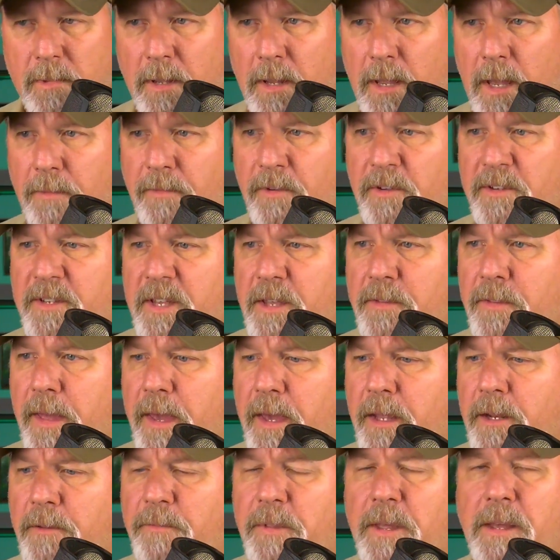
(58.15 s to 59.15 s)
Having said
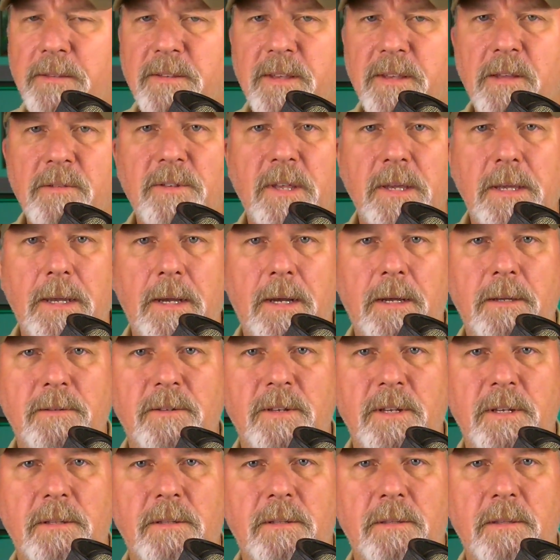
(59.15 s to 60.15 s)
that, if that sounds like
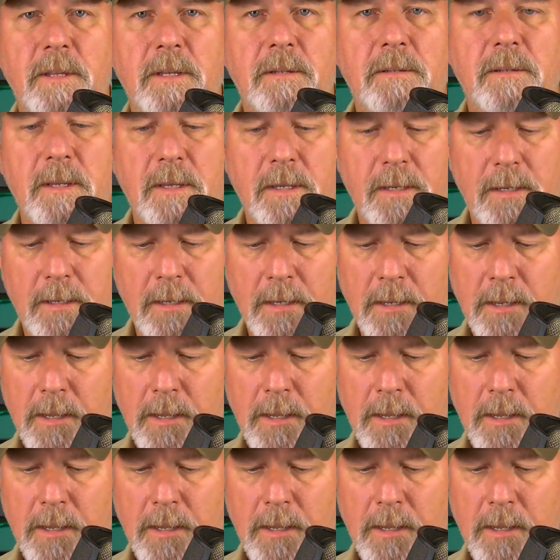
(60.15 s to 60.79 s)
content that